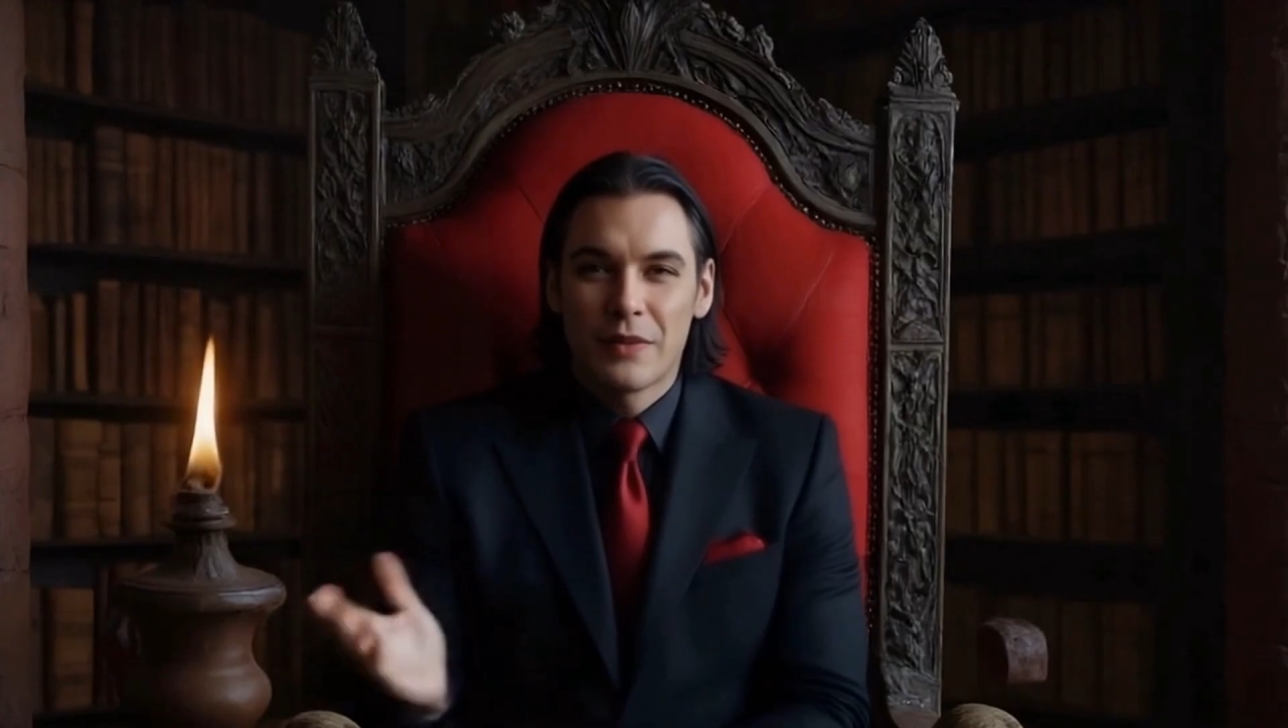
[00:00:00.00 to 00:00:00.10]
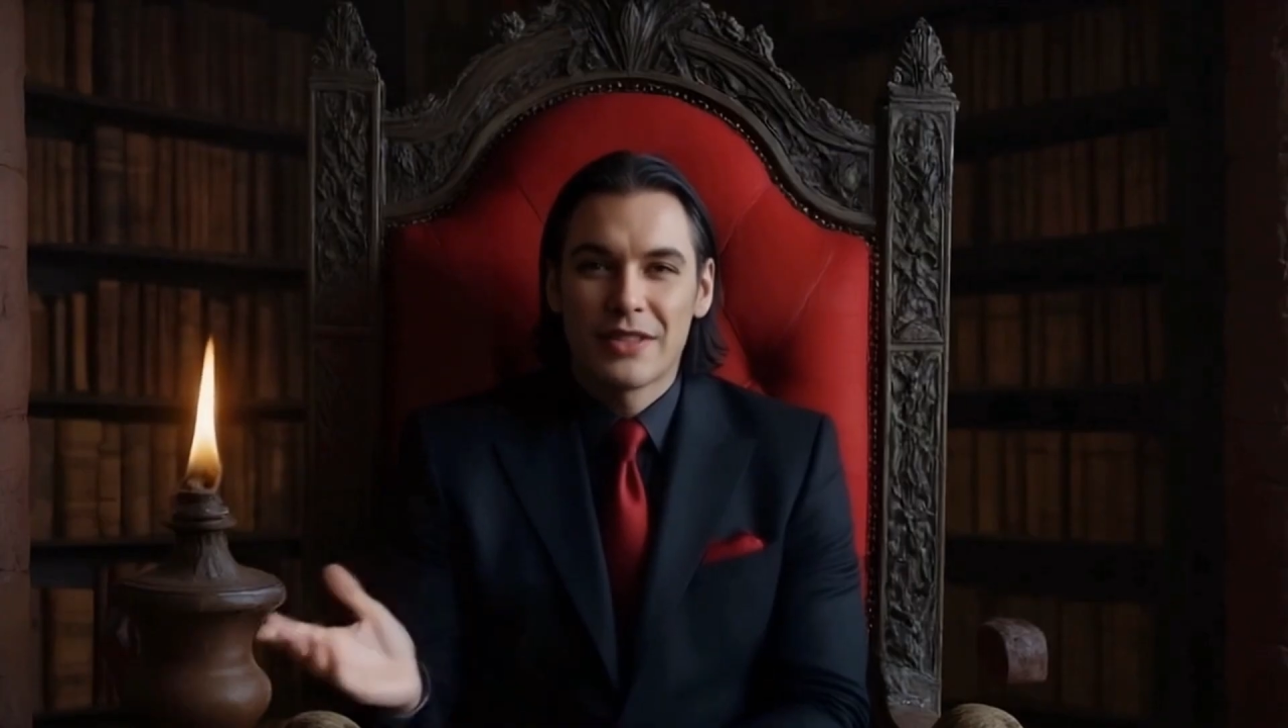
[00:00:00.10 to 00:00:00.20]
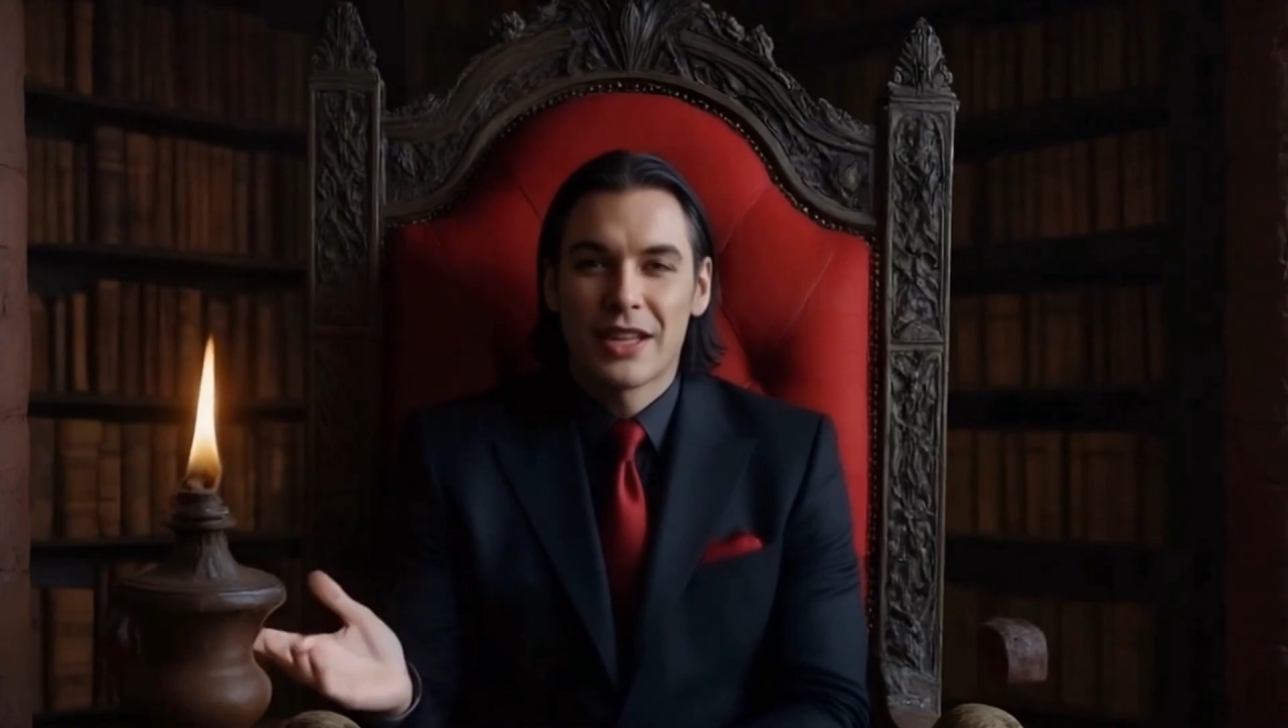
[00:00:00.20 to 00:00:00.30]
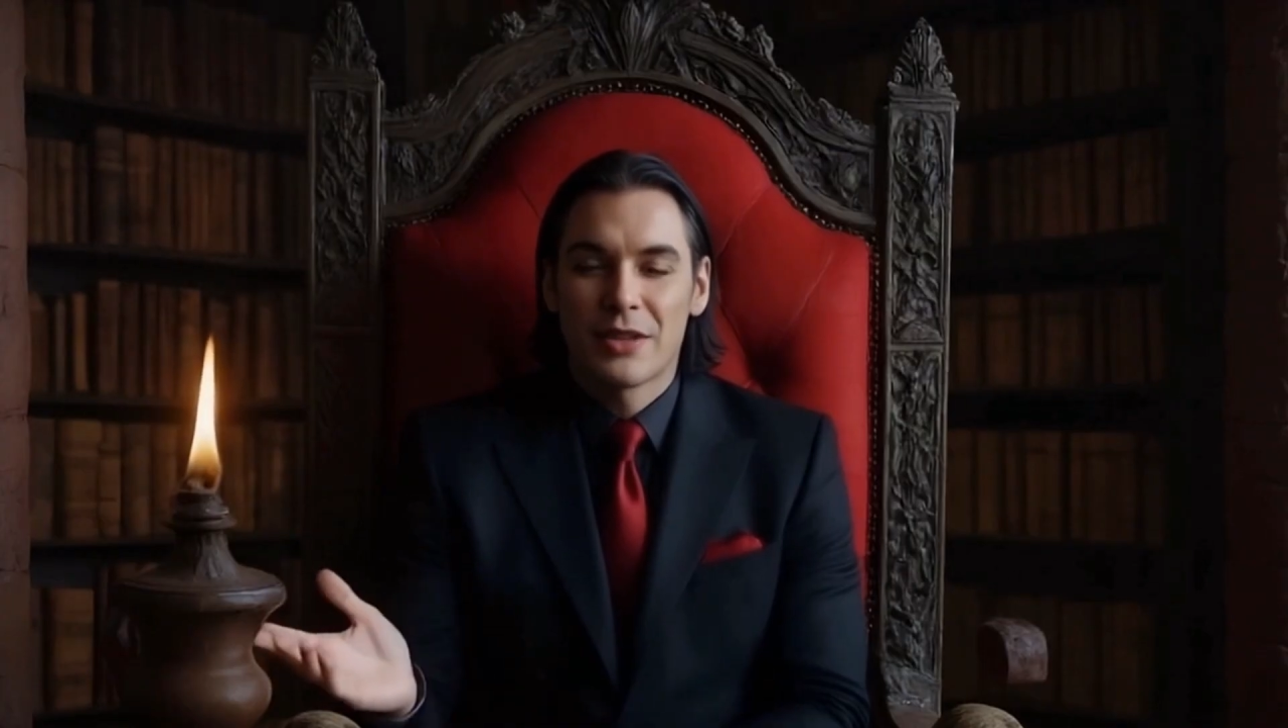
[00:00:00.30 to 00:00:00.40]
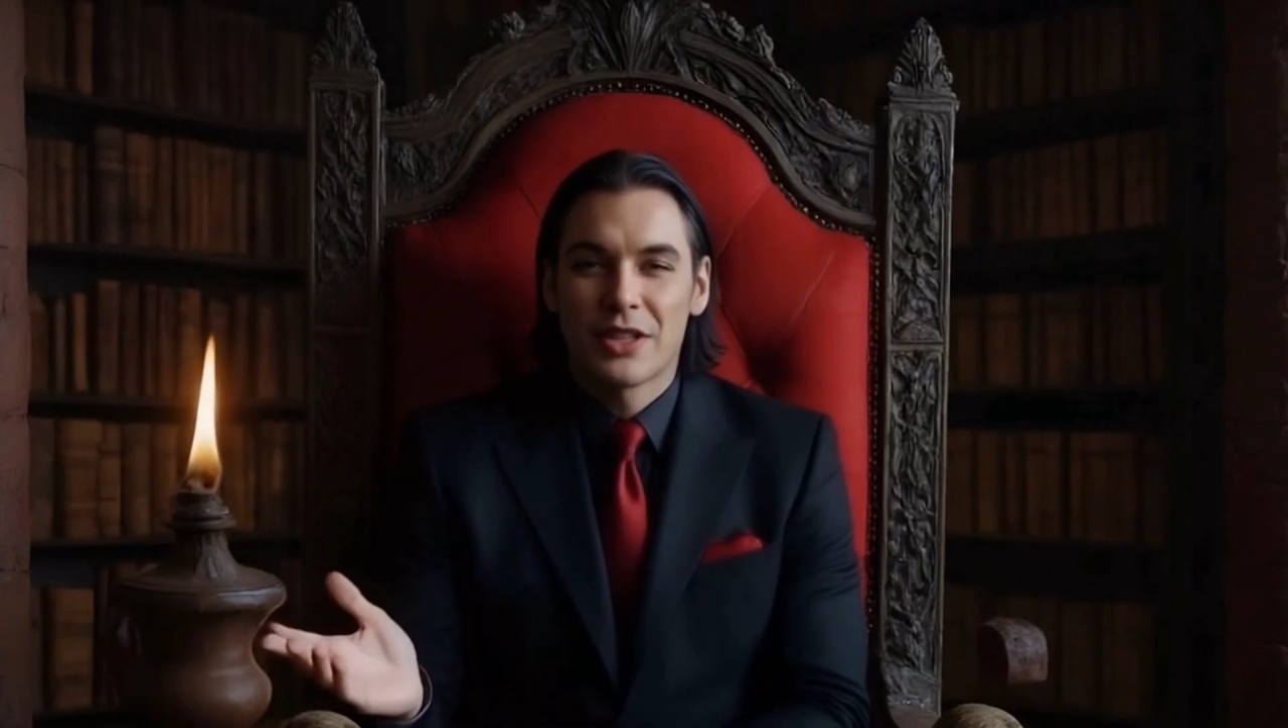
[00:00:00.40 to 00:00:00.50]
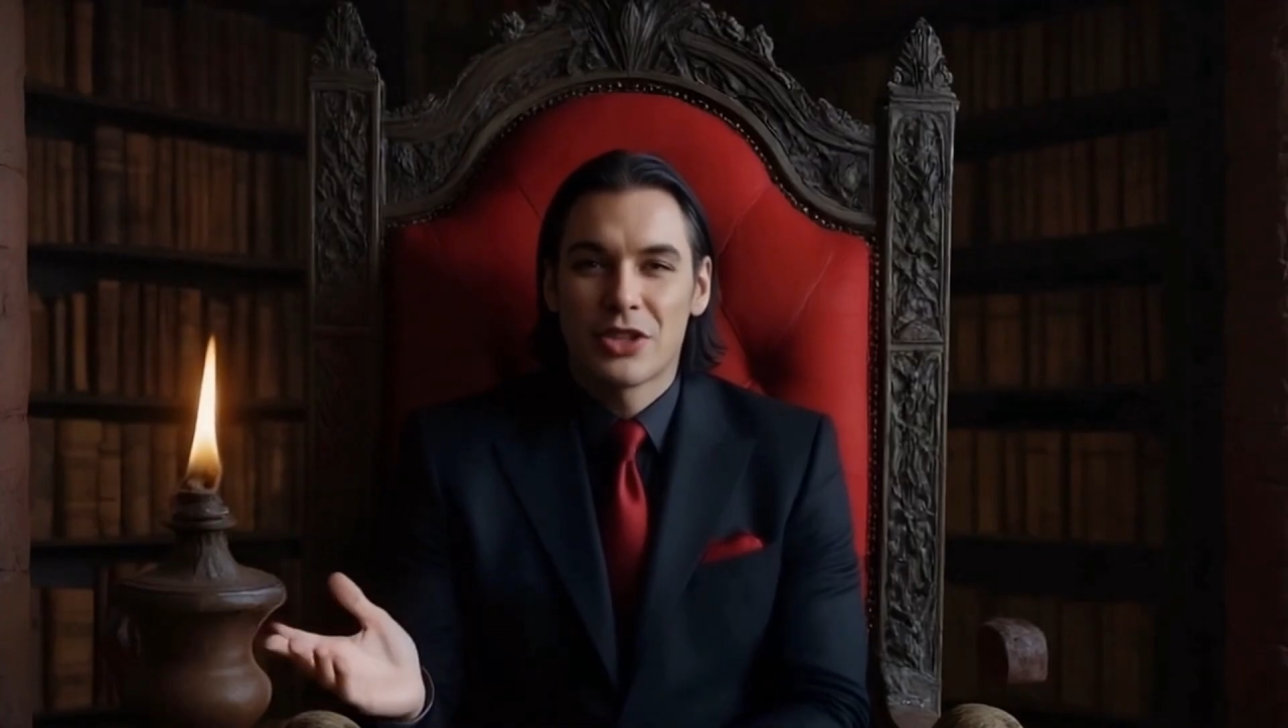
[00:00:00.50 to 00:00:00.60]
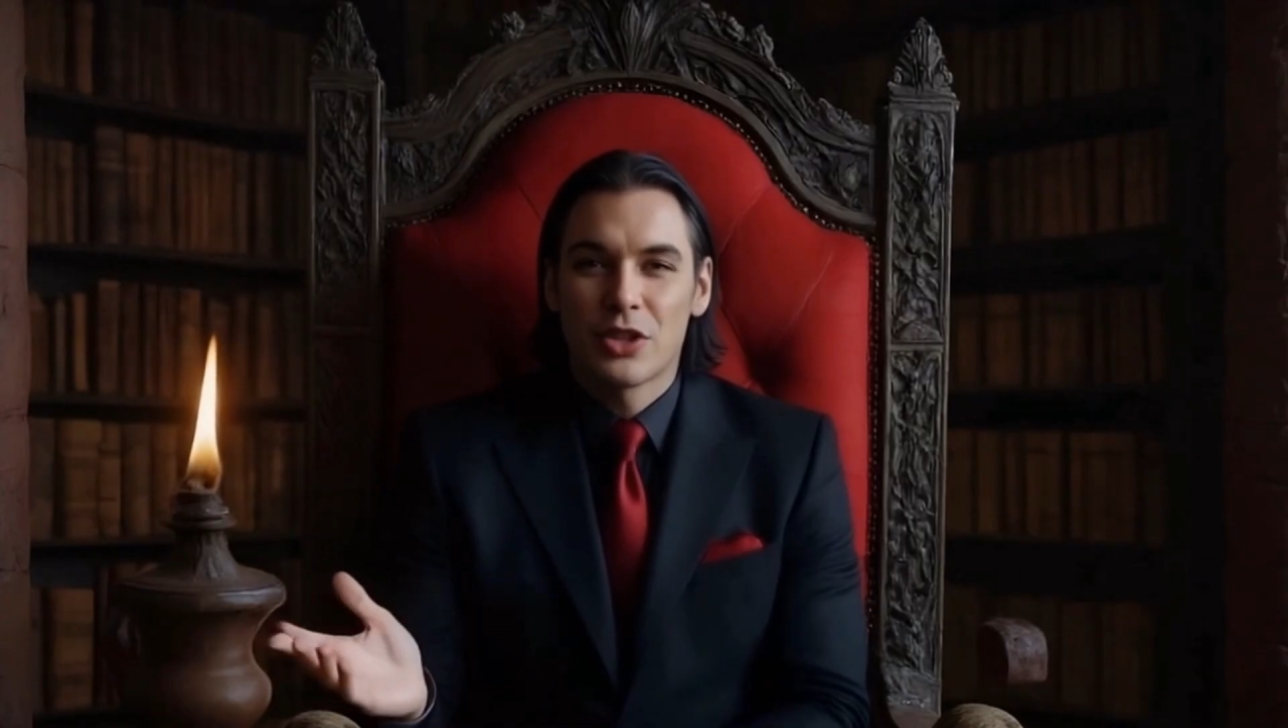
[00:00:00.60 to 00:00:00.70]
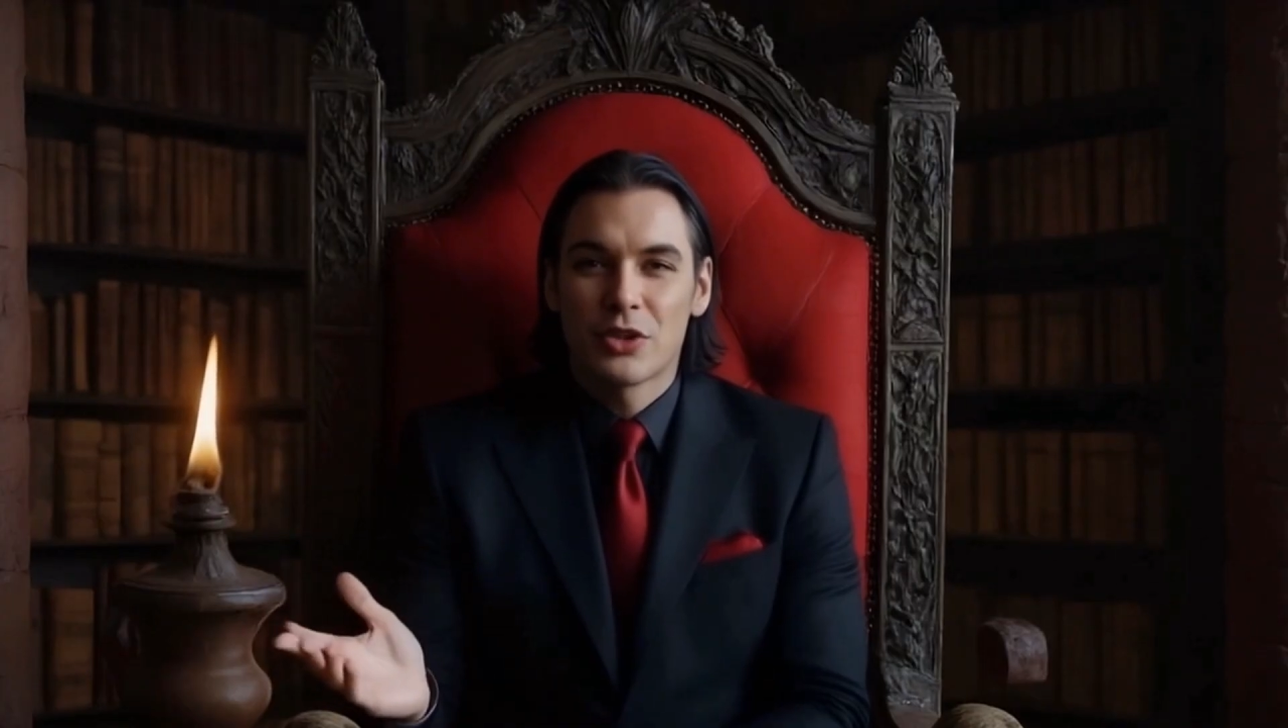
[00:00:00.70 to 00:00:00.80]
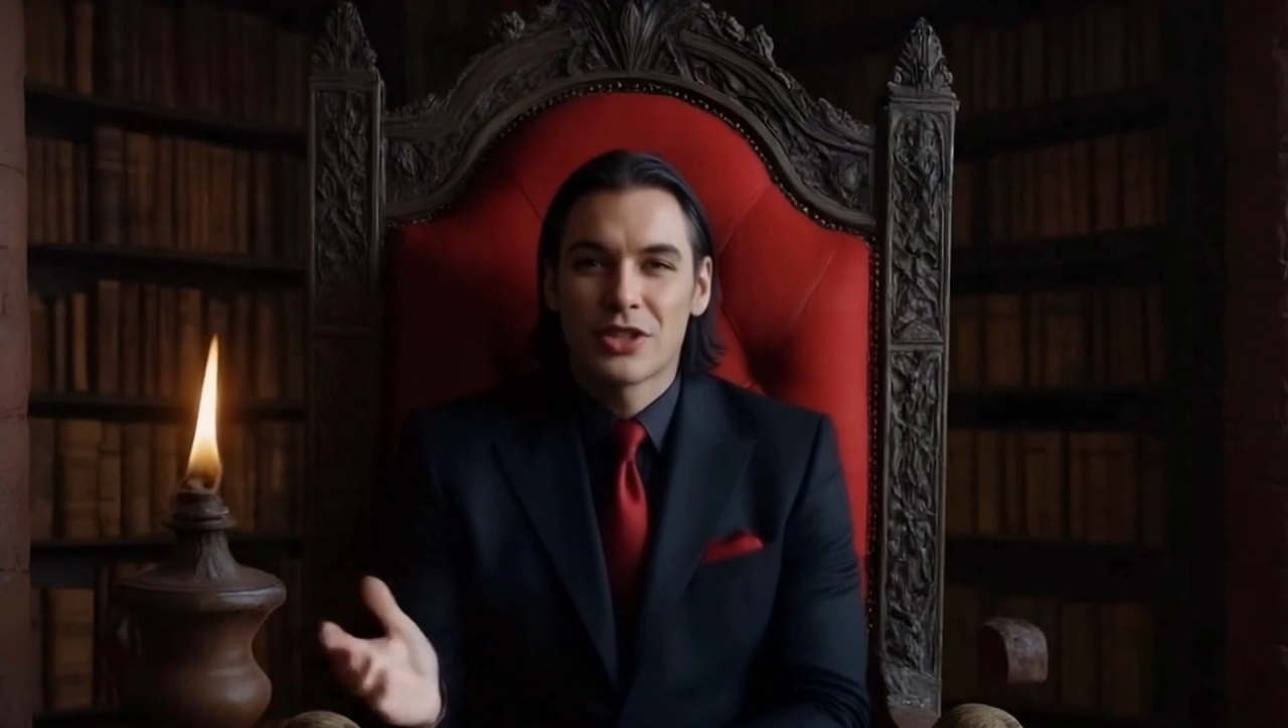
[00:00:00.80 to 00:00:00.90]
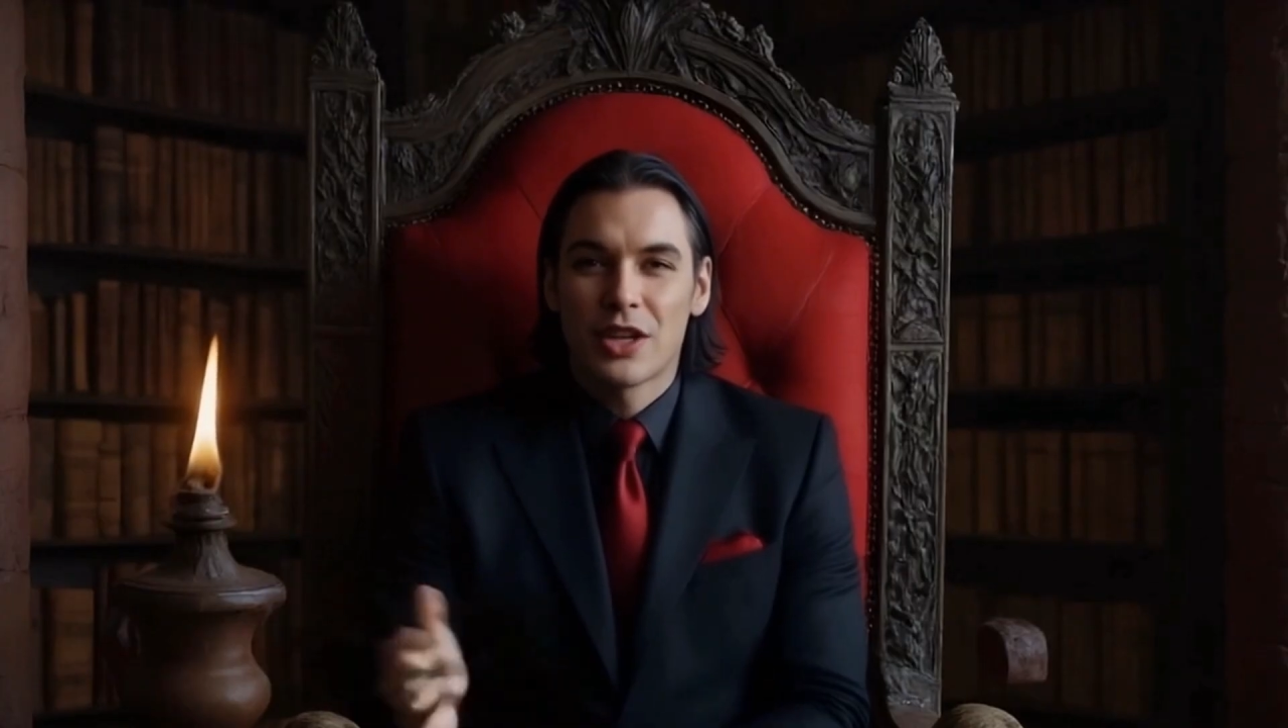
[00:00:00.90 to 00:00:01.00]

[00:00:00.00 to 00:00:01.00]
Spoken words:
TV shows